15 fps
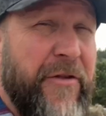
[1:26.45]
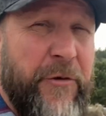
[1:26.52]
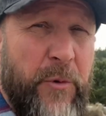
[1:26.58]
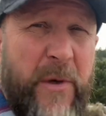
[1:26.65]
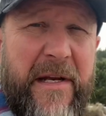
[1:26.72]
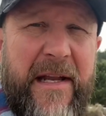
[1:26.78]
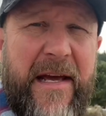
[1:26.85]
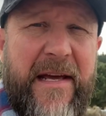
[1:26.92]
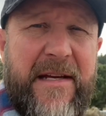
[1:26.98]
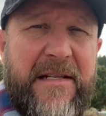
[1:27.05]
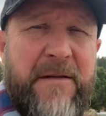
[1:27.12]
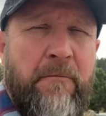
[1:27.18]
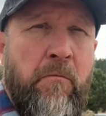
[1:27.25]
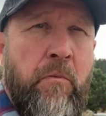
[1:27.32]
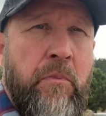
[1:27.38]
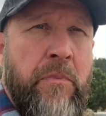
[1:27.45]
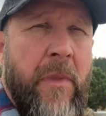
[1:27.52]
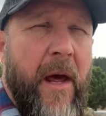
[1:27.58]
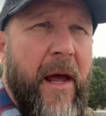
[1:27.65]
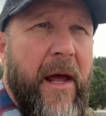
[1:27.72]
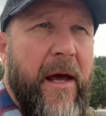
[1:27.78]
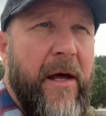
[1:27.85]
3 days,
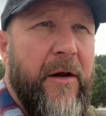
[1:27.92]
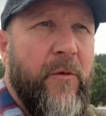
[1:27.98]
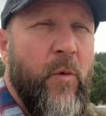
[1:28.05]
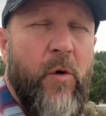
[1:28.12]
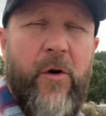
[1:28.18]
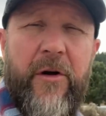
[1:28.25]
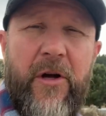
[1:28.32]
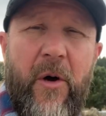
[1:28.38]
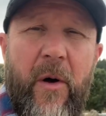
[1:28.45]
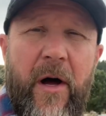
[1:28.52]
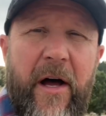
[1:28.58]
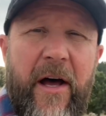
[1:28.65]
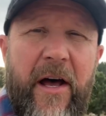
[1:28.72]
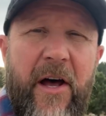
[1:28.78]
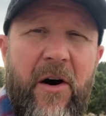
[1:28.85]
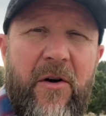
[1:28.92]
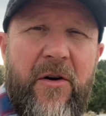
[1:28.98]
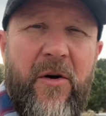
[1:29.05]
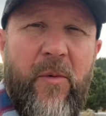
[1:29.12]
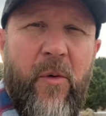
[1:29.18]
and we're going to go hunt elk.